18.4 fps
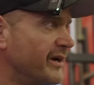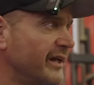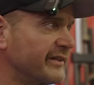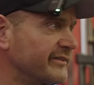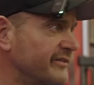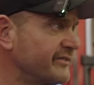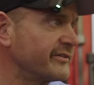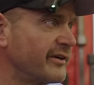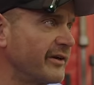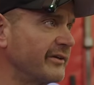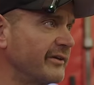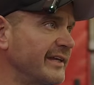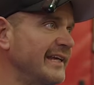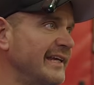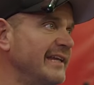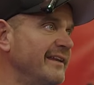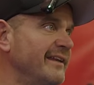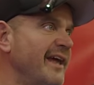
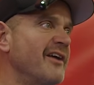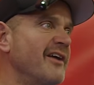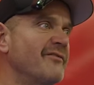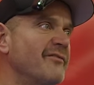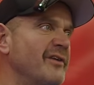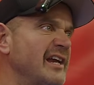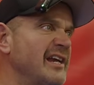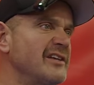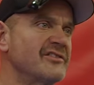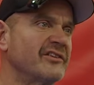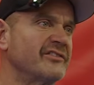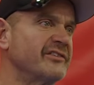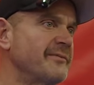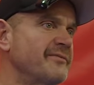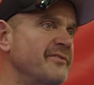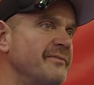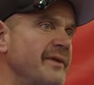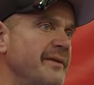necessarily in that range
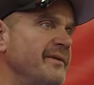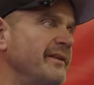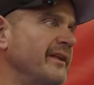except for maybe